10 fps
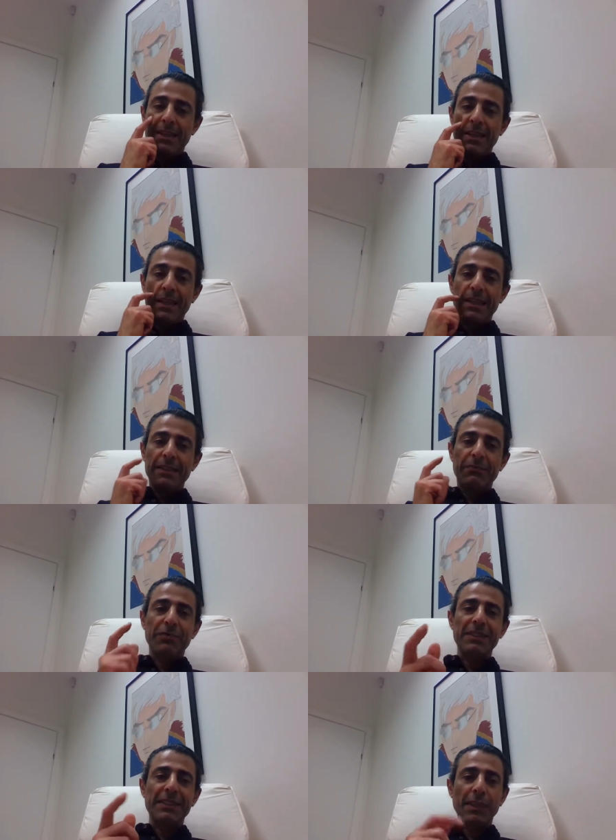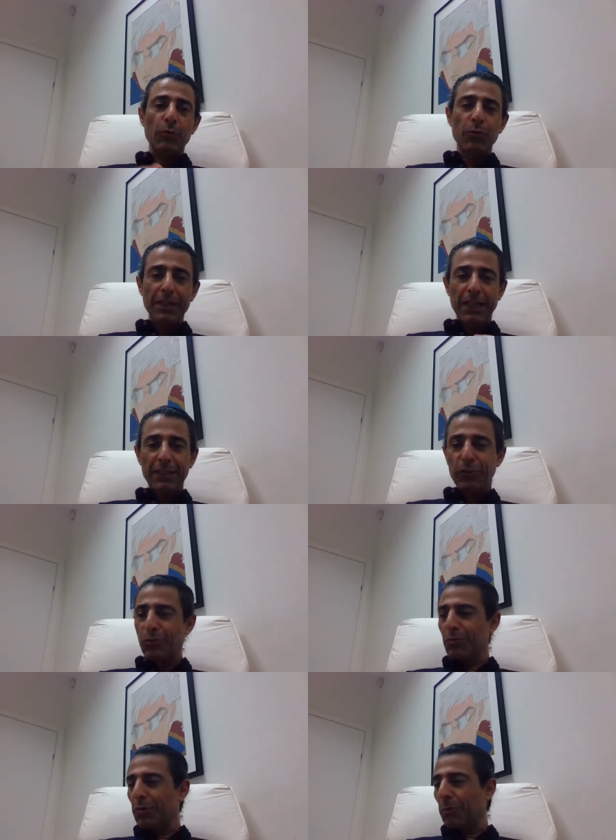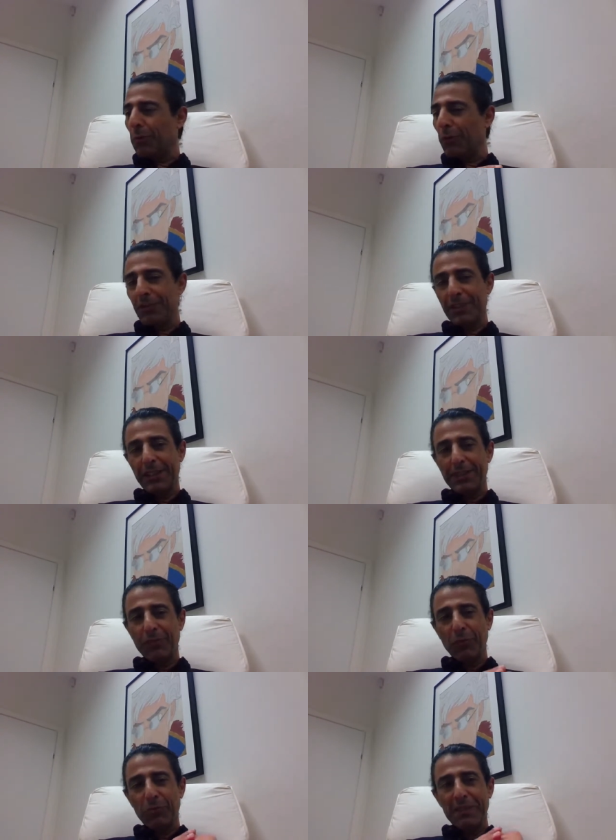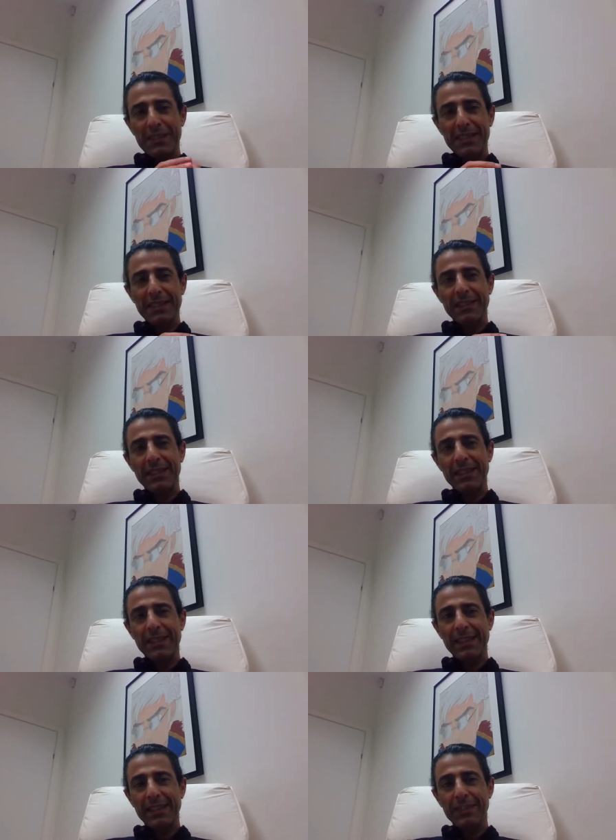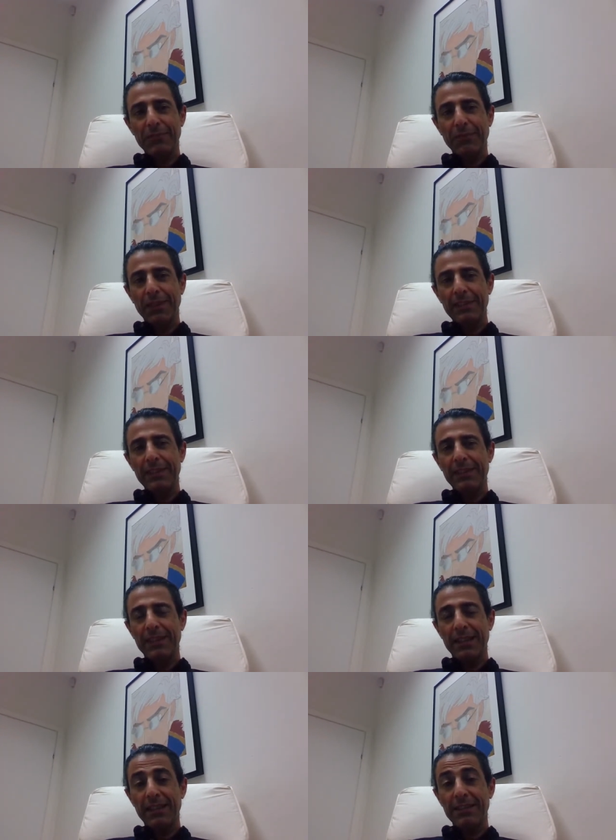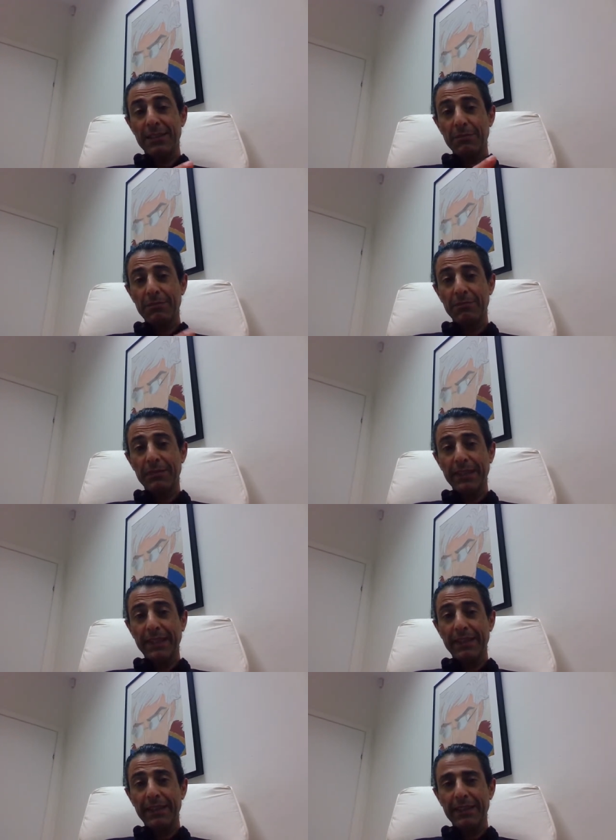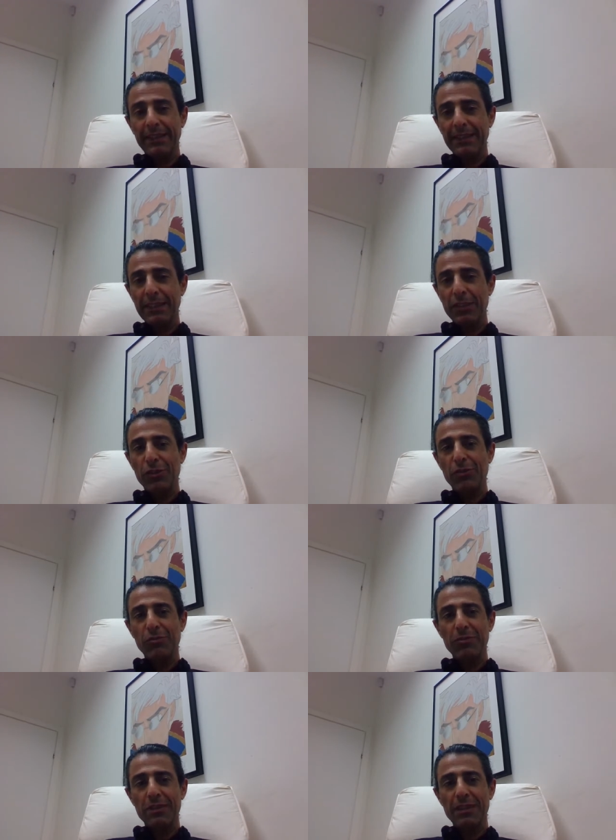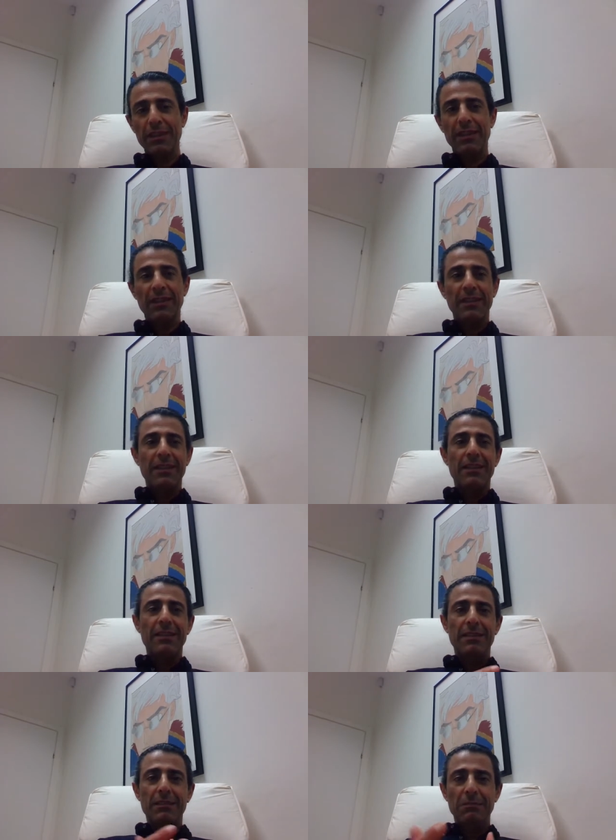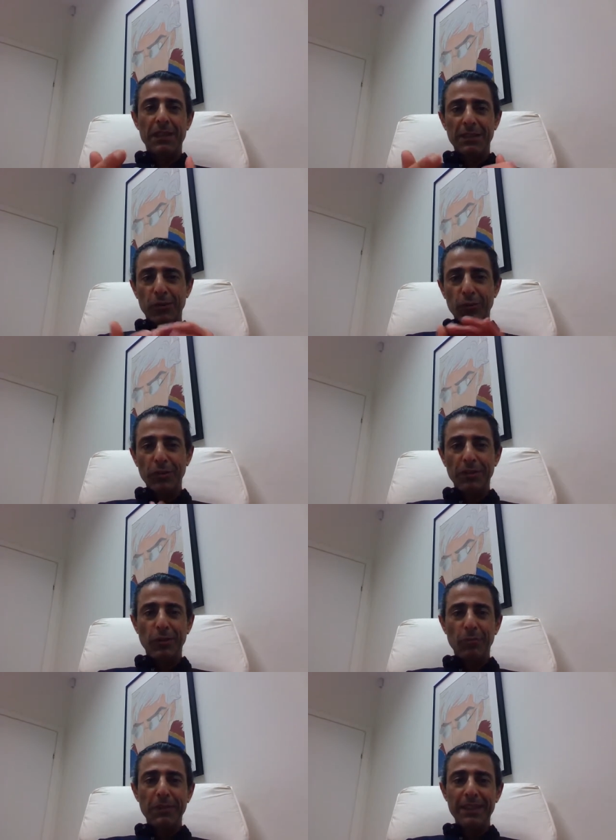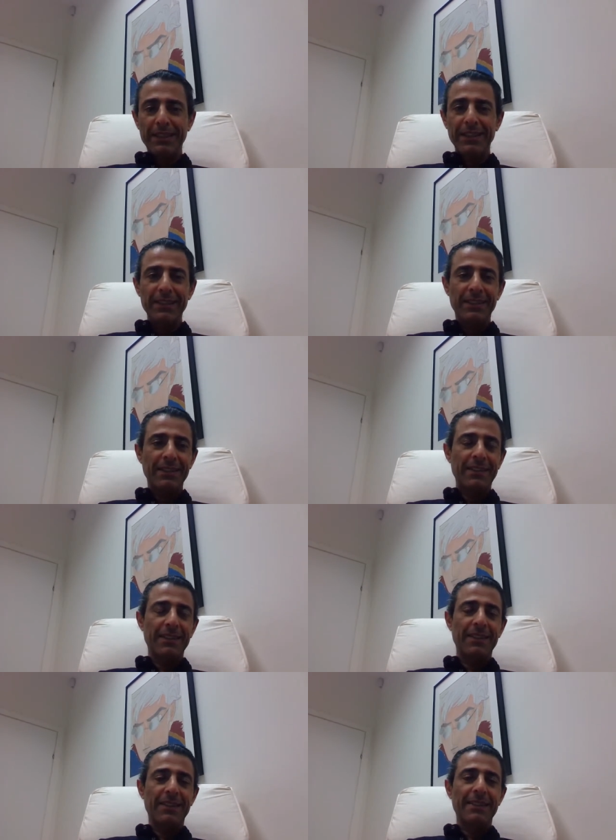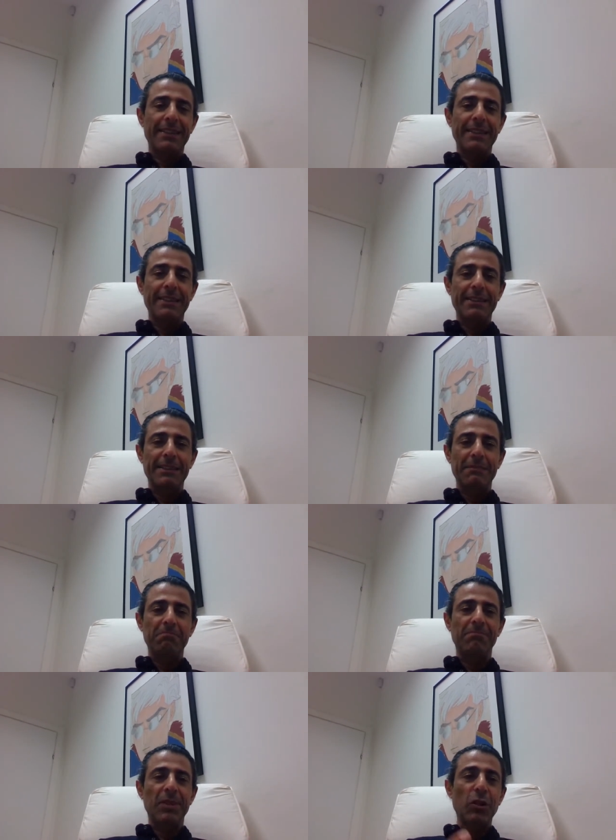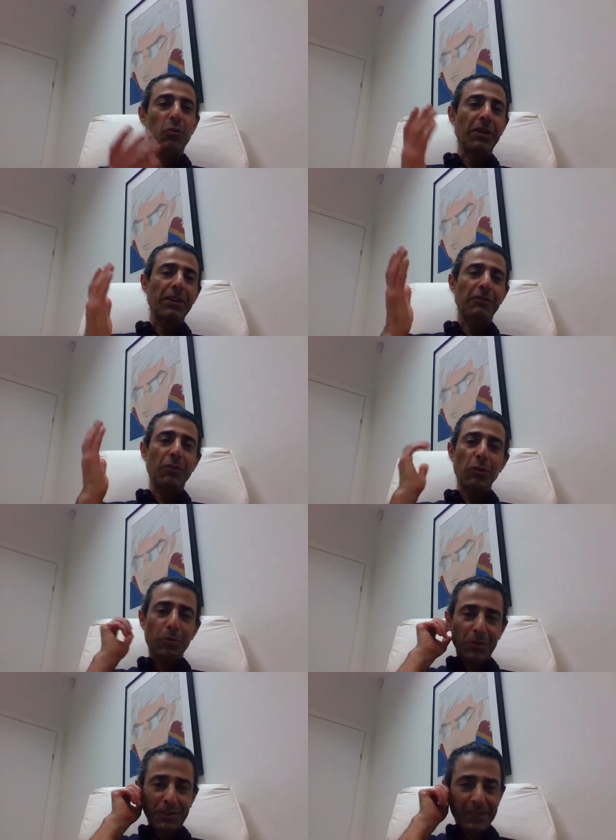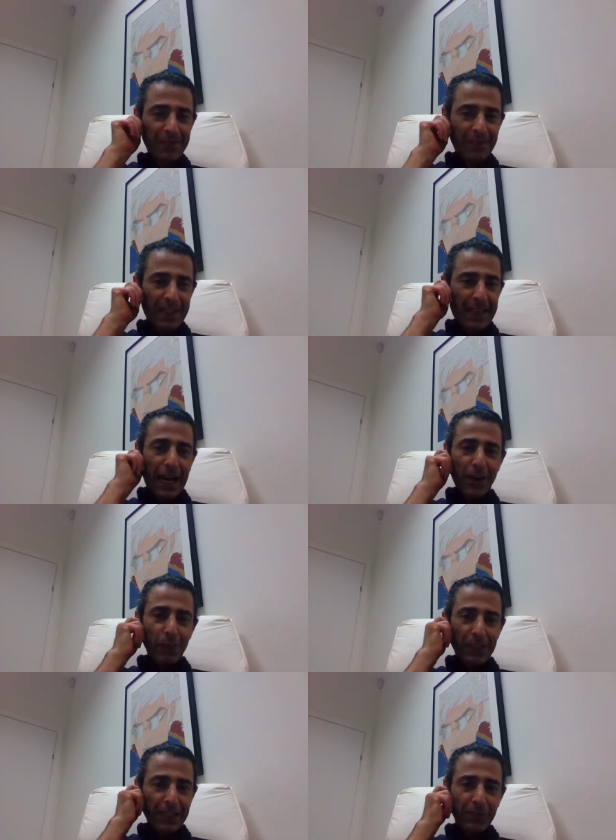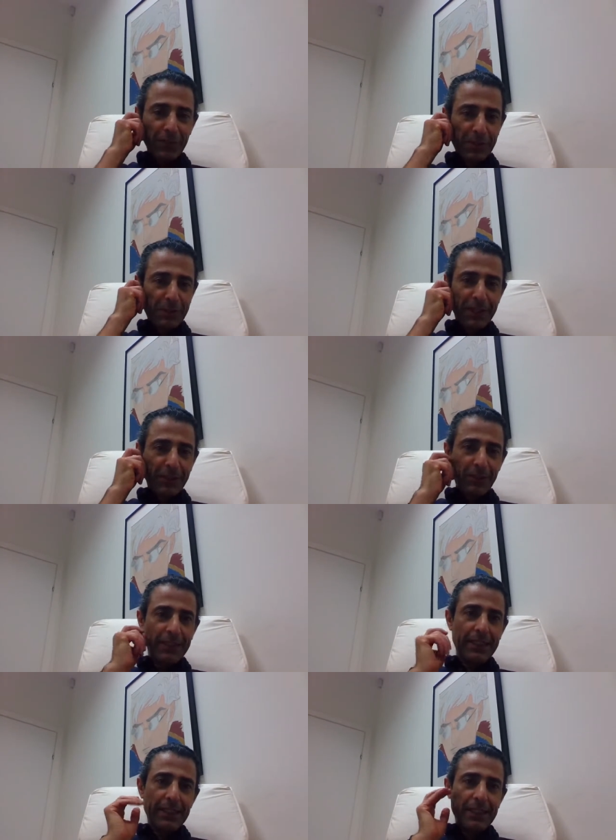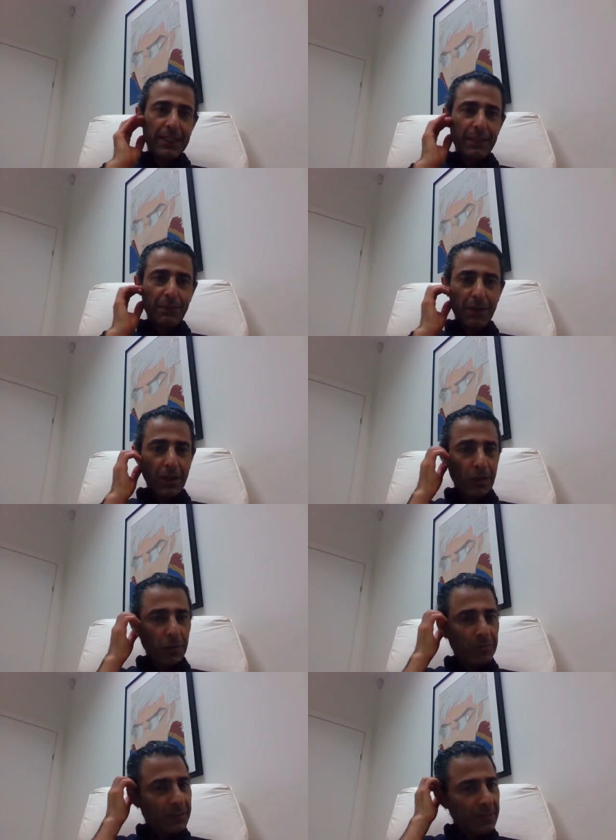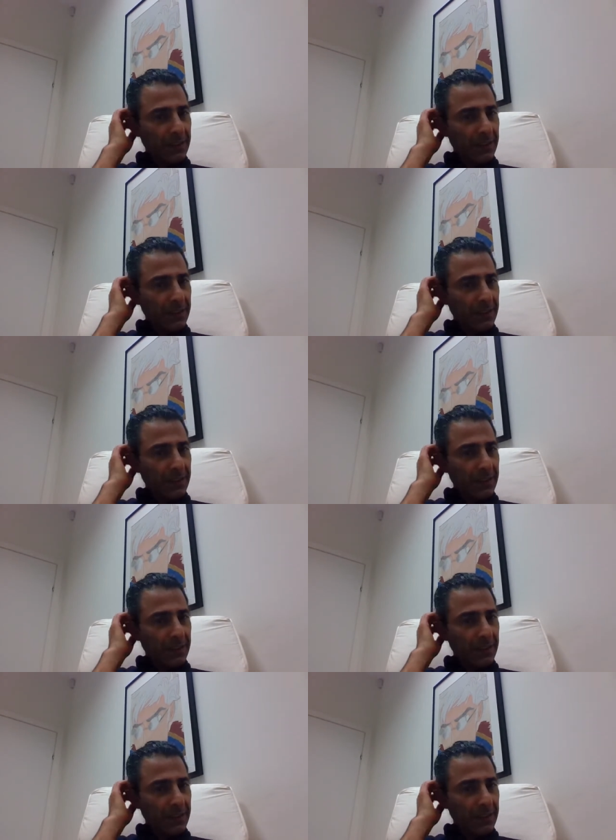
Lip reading: and first, I would like to apologize for missing last Friday. I had some technical issues and couldn't complete it. And looking forward, I would like to speak today about